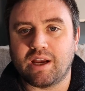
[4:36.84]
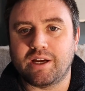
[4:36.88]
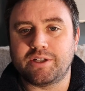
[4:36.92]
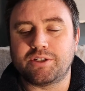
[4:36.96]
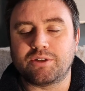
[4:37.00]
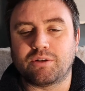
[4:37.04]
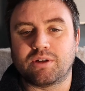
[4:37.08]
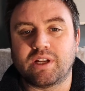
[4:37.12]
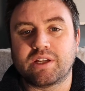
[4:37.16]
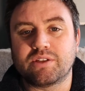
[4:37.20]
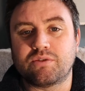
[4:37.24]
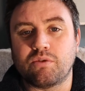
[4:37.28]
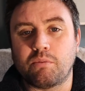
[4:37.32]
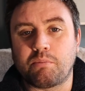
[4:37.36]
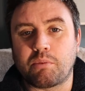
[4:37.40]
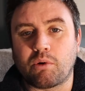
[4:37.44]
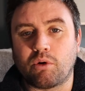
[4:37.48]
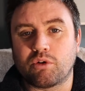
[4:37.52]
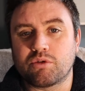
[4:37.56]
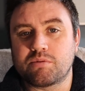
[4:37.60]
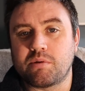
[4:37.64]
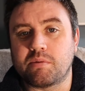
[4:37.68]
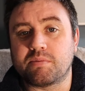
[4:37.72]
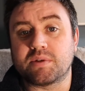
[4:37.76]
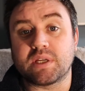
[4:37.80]
don't like to
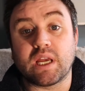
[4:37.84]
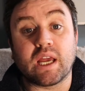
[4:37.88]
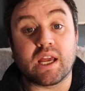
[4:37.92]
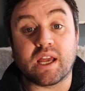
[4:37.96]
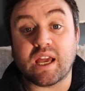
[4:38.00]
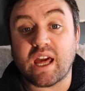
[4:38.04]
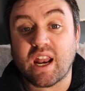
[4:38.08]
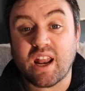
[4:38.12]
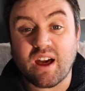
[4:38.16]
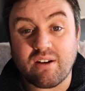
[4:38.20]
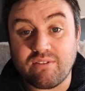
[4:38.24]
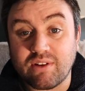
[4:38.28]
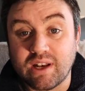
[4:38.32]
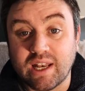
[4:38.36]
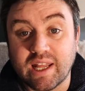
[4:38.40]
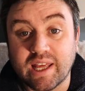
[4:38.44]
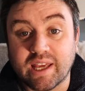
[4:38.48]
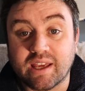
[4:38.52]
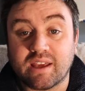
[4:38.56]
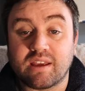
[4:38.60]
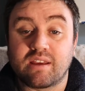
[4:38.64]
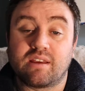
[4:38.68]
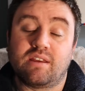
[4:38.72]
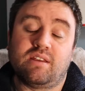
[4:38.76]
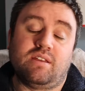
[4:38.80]
approach people and say, can I have a
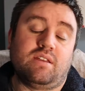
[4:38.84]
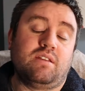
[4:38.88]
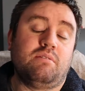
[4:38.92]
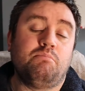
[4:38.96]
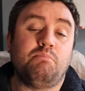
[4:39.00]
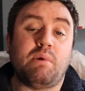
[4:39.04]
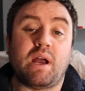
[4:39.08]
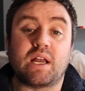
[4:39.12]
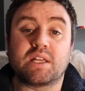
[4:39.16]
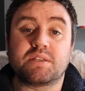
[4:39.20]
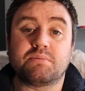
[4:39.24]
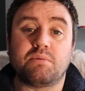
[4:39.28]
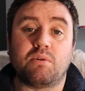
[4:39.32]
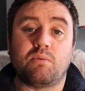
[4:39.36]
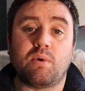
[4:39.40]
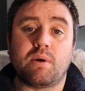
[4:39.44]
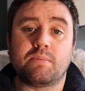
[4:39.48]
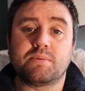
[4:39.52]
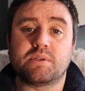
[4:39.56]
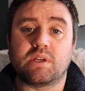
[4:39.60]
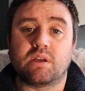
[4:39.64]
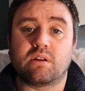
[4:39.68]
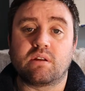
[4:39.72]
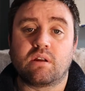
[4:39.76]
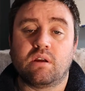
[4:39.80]
link back to my
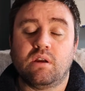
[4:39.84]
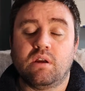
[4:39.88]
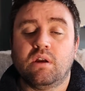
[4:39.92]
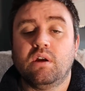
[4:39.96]
website?